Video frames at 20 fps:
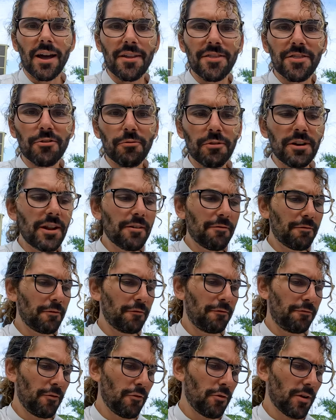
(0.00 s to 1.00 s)
I got three
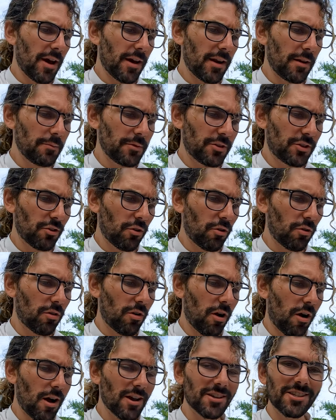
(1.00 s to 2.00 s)
different food items, total
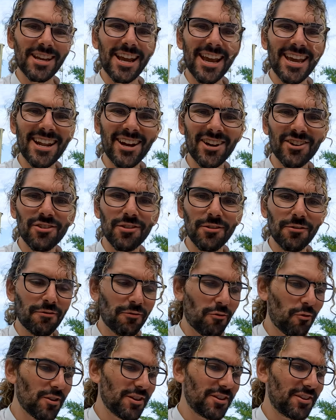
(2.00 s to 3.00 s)
cost
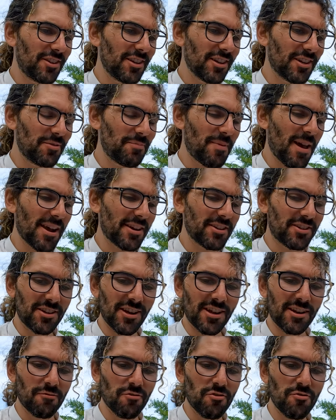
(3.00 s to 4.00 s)
846
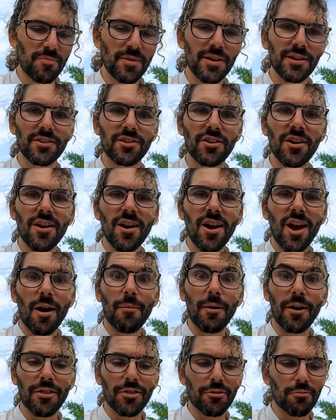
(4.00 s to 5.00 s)
Pakistani rupees,
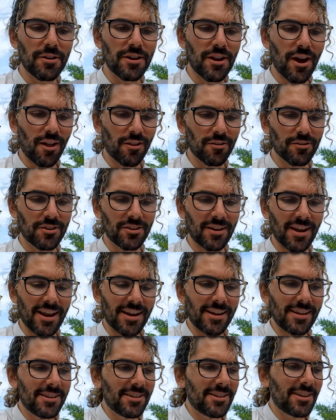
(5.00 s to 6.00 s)
about $3.80
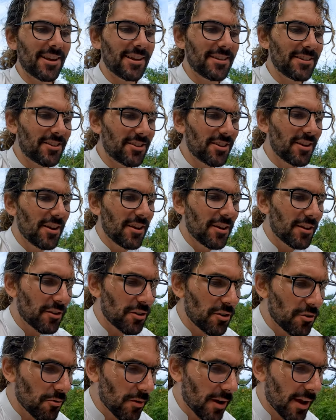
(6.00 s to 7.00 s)

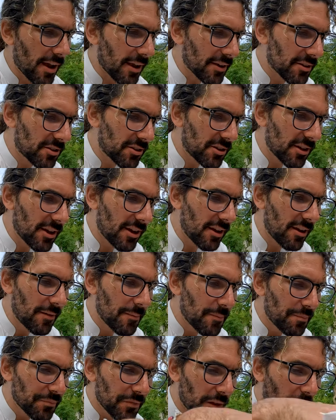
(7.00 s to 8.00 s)

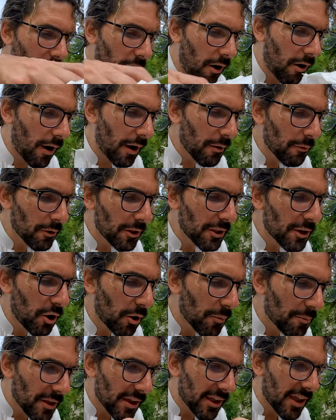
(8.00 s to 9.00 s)
USD. Oh, I really
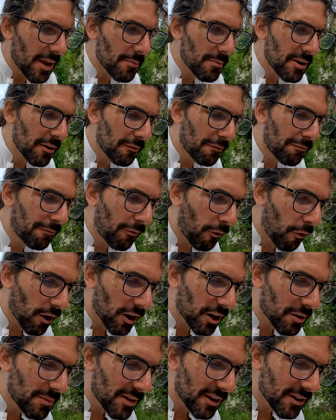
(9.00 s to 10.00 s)
hope they gave me a
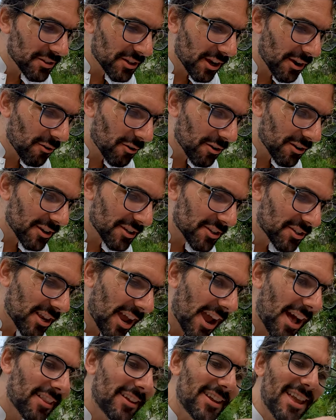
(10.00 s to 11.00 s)
fork because I ordered a
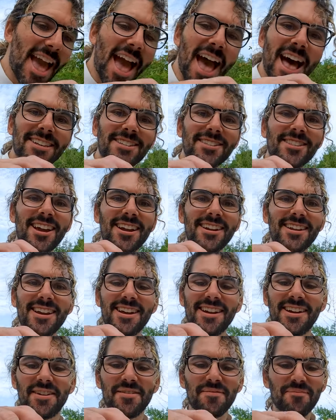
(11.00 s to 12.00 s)
salad. Yes, they
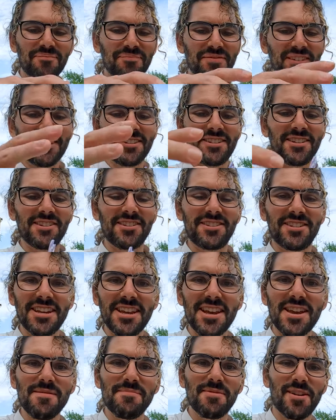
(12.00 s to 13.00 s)
did.
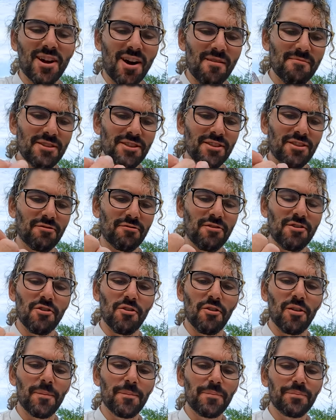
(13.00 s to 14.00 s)
Tehzeeb coming
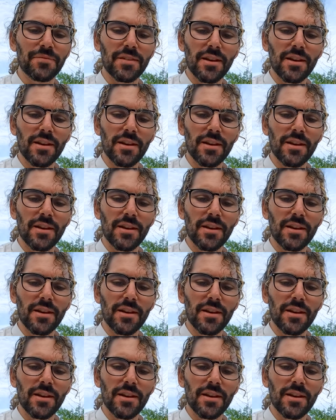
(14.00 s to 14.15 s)
through.